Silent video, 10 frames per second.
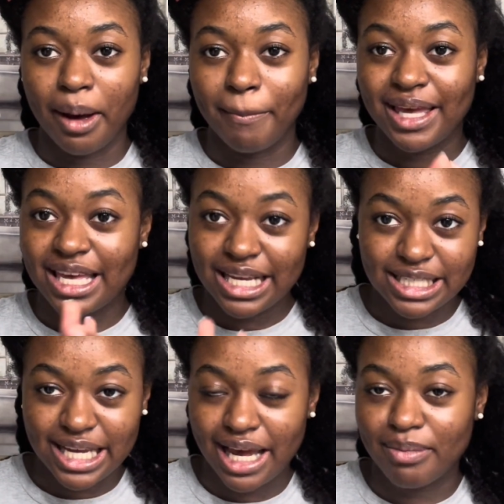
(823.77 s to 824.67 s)
heat
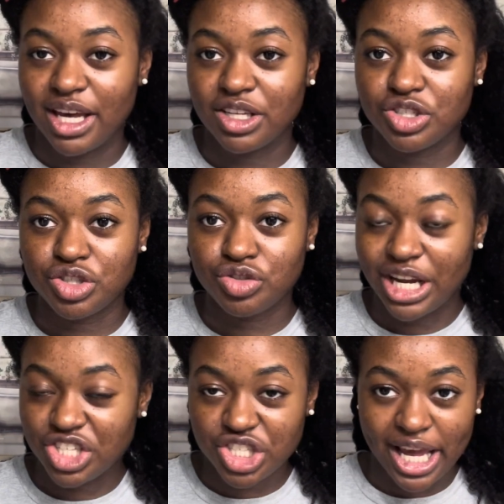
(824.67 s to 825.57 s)
damage,
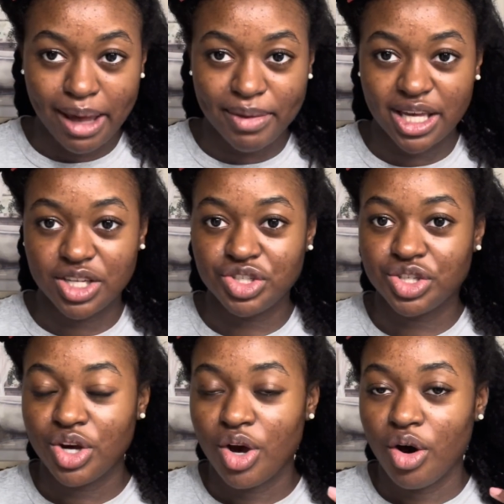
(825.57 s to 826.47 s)
stretch
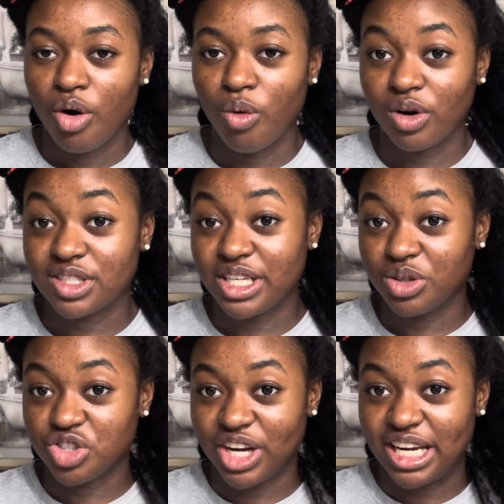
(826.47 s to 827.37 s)
damage, or single
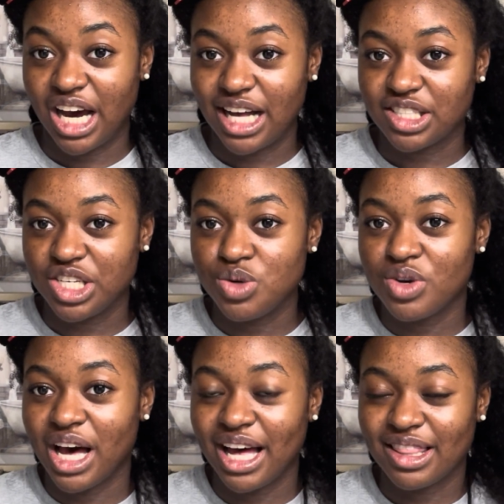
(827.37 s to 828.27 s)
strand knots, and you
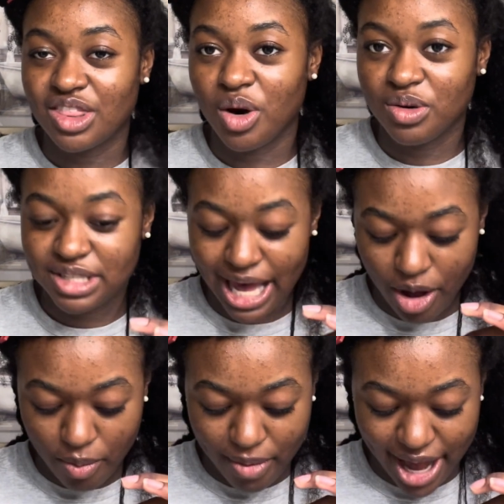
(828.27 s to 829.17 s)
cut those
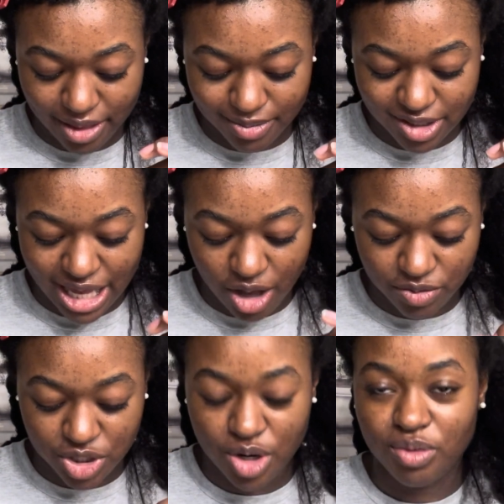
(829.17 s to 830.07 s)
out by themselves.
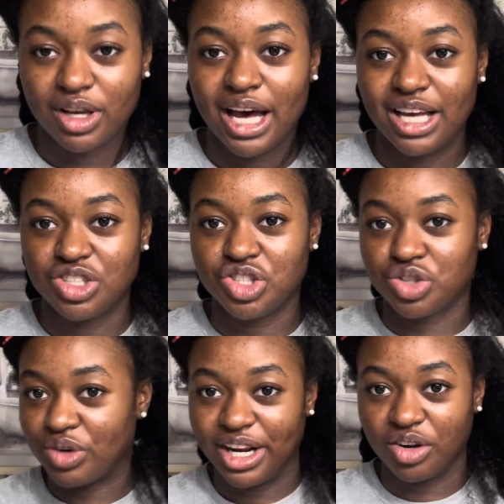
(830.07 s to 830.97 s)
You don't cut
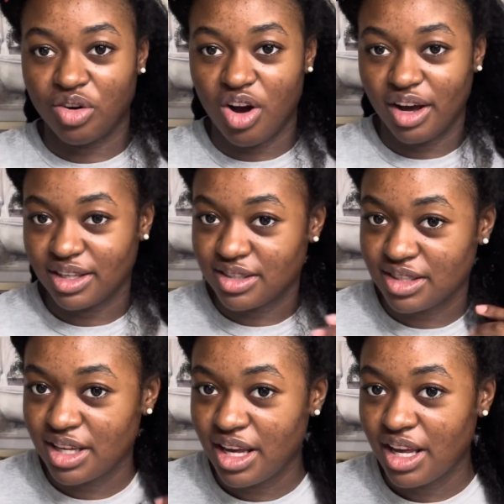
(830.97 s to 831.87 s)
straight across.
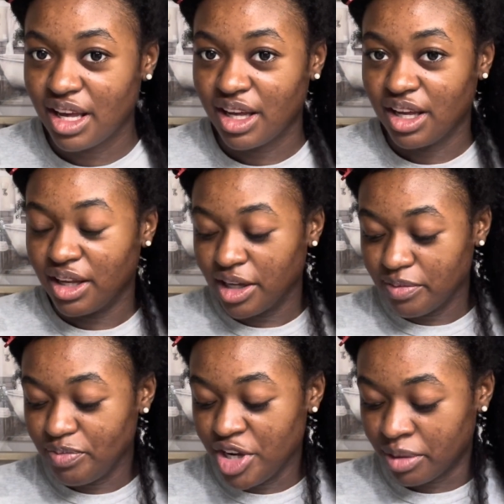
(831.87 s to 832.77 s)

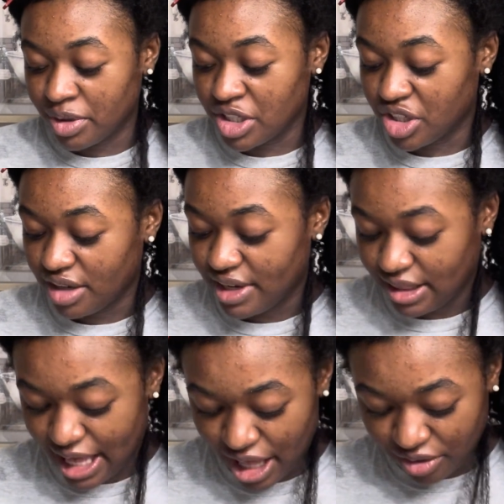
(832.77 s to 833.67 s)
You're preserving the
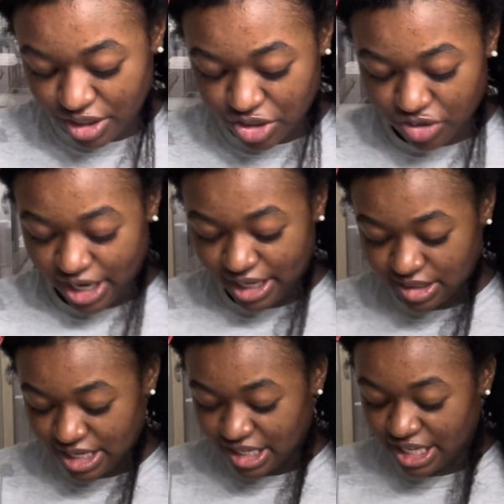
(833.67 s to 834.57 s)
healthy strands
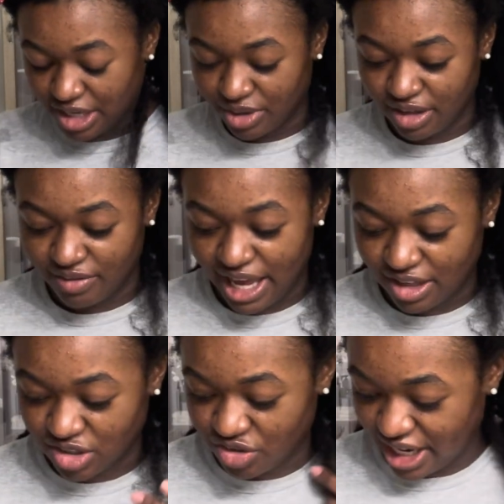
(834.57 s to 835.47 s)
and getting rid of the
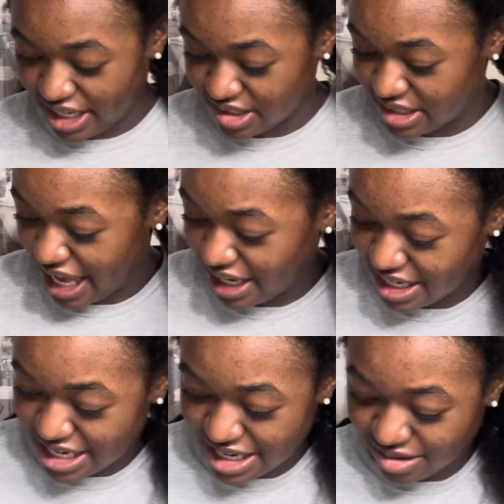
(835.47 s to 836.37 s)
strands that
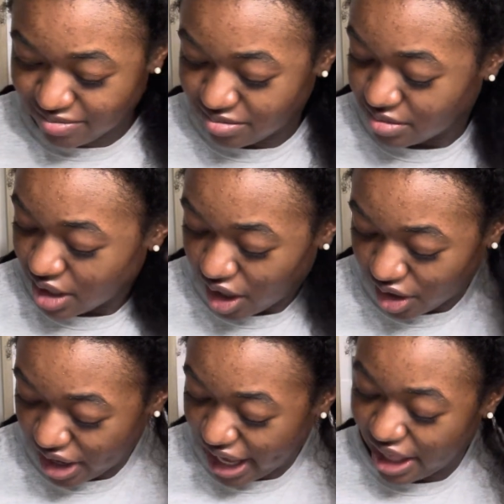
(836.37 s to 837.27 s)
are
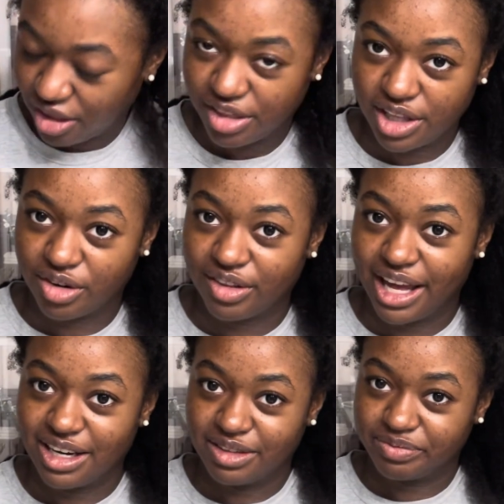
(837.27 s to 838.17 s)
not healthy or that